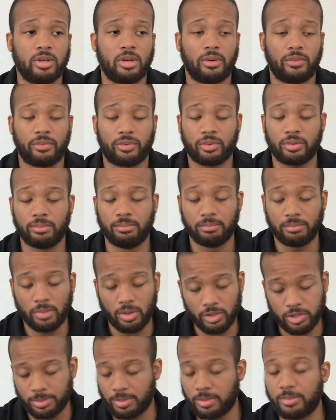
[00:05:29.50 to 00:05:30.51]
for
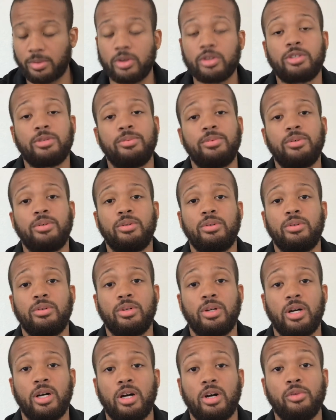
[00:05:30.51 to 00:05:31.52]
multiple
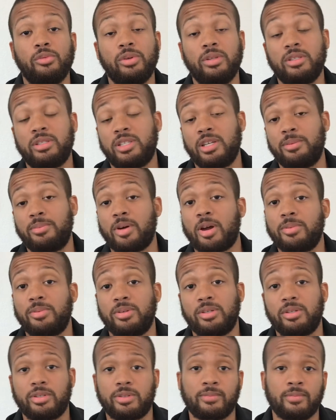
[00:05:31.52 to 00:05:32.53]
real estate
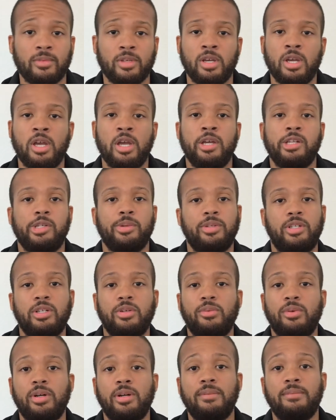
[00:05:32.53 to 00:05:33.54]
properties. So we
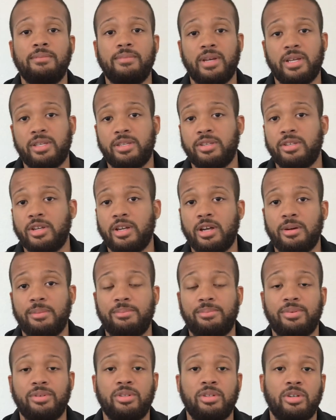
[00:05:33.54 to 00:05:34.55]
didn't want to mess
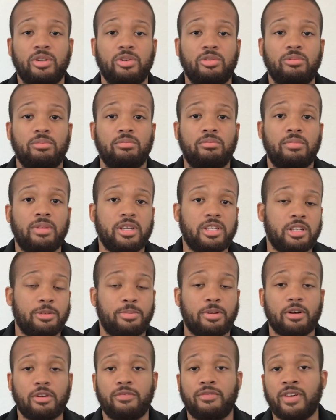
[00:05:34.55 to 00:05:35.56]
up
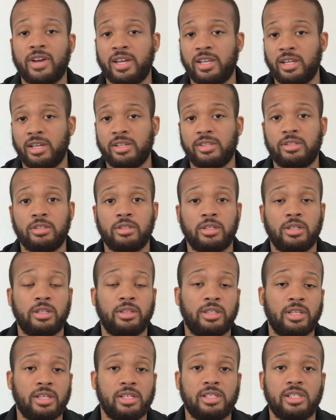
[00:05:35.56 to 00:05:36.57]
our financing and
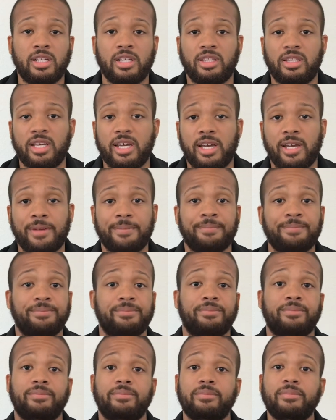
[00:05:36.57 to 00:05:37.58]
things like that
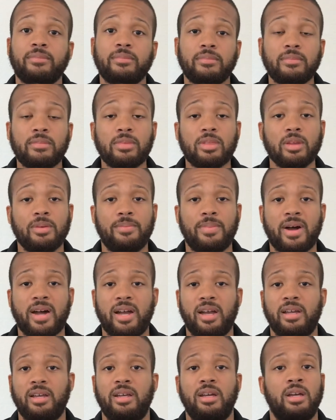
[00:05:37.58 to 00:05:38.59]

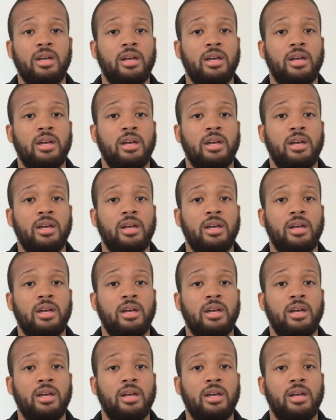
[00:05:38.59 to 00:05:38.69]
by